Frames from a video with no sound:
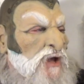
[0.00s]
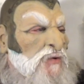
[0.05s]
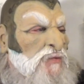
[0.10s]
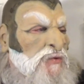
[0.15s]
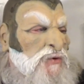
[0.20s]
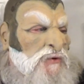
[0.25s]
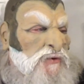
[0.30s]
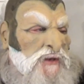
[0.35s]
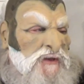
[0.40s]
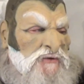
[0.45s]

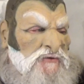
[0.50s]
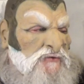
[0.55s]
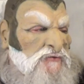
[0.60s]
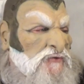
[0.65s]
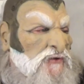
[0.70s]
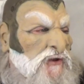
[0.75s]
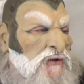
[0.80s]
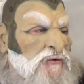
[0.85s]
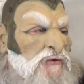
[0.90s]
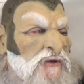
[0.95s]
were in
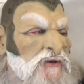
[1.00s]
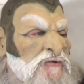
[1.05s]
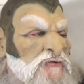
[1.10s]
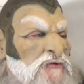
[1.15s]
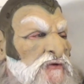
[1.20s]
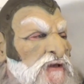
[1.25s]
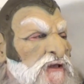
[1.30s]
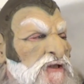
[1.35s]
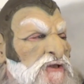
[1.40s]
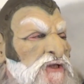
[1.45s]

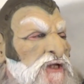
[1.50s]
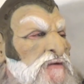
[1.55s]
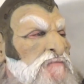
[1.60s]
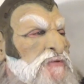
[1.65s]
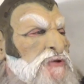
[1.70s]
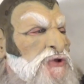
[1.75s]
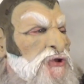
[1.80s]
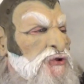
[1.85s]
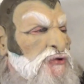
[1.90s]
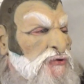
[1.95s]
seriously
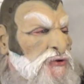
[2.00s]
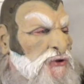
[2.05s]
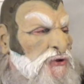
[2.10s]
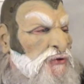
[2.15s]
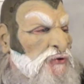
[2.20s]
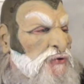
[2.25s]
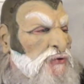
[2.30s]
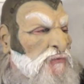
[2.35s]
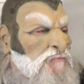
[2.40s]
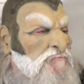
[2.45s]
deep
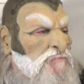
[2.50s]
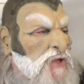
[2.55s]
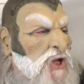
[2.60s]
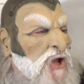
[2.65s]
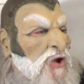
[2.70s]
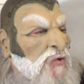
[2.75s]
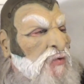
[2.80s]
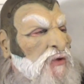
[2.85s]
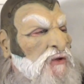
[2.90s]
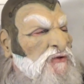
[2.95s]
doo-doo
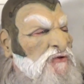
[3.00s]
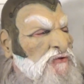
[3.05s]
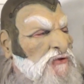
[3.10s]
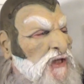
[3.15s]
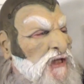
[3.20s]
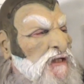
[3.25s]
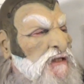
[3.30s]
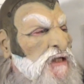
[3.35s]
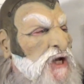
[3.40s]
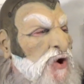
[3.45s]
once
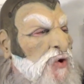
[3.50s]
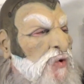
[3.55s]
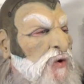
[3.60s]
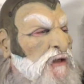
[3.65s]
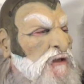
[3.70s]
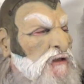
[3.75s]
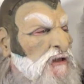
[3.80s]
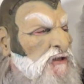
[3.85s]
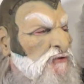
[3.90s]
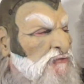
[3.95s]
they
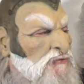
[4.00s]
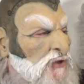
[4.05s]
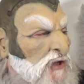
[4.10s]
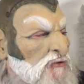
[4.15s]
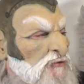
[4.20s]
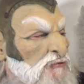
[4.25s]
knowingly sought